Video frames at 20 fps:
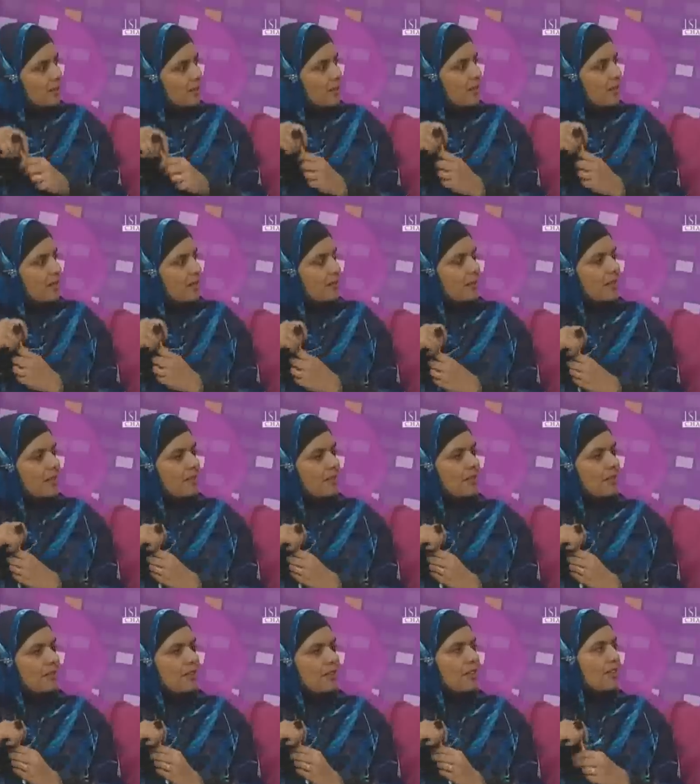but
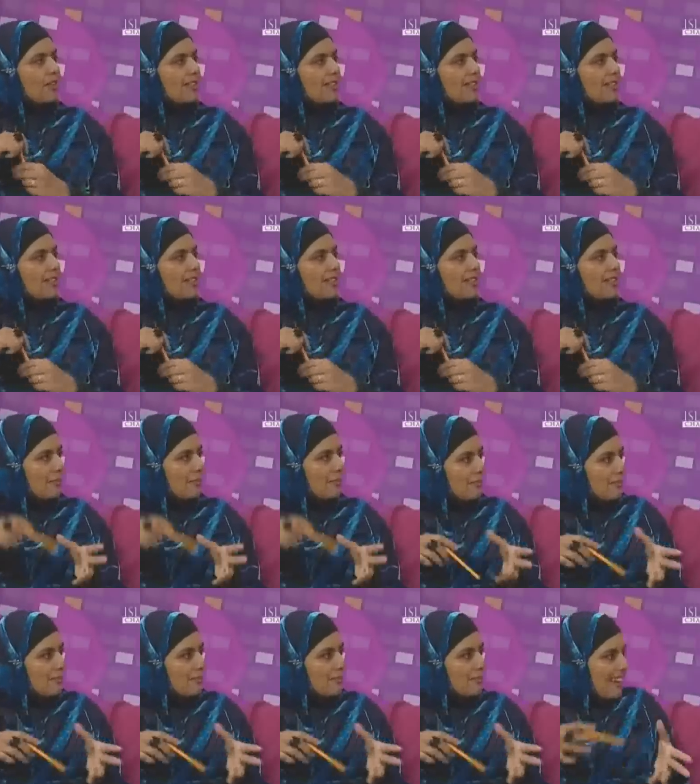if you've got your
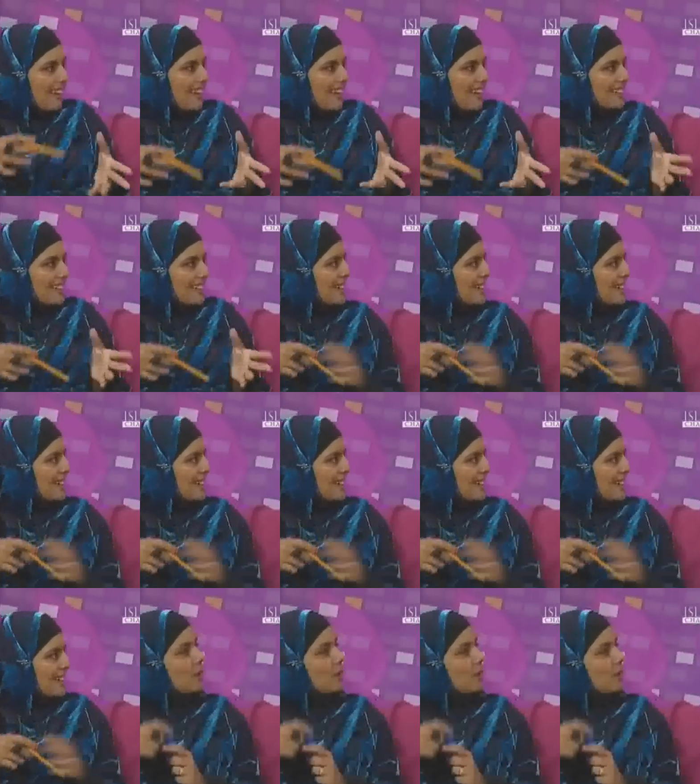mum there to
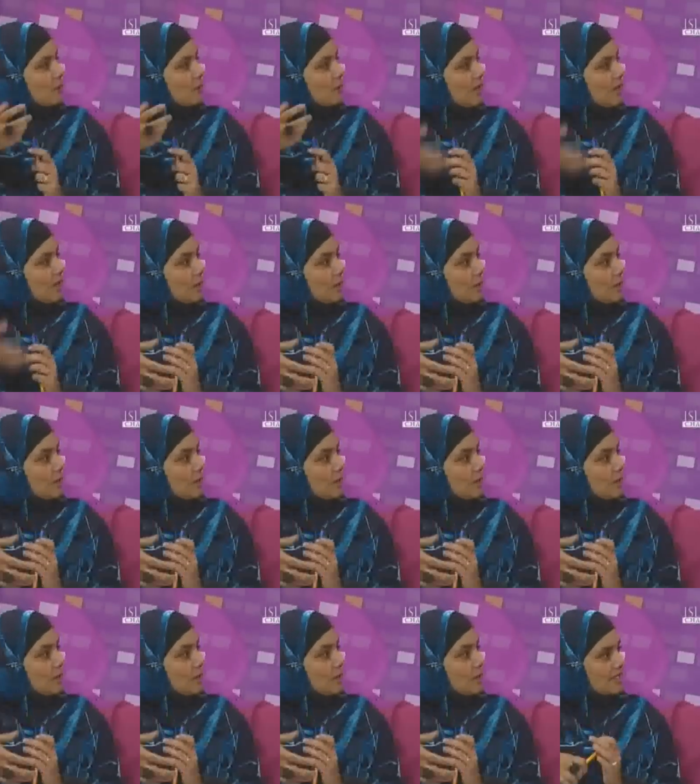help you out, or a bit older
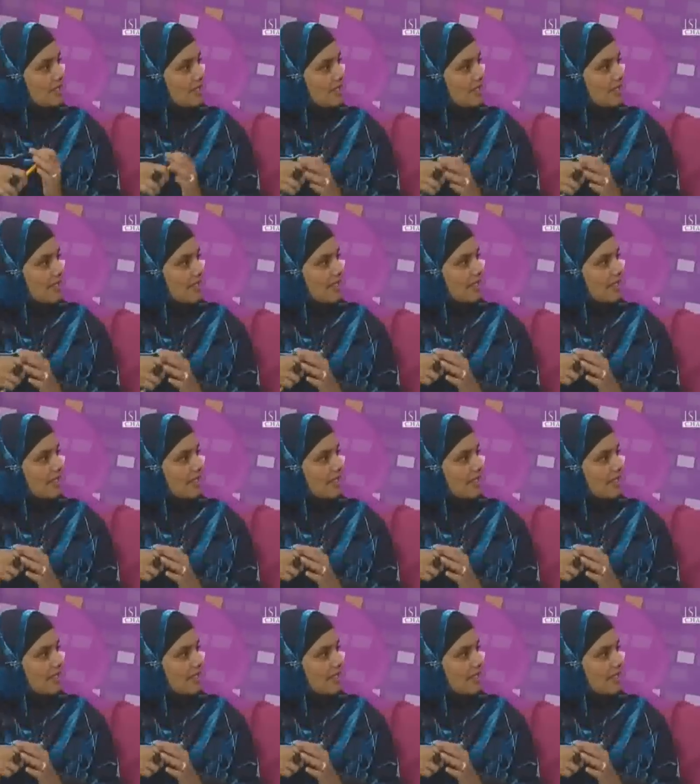sisters, then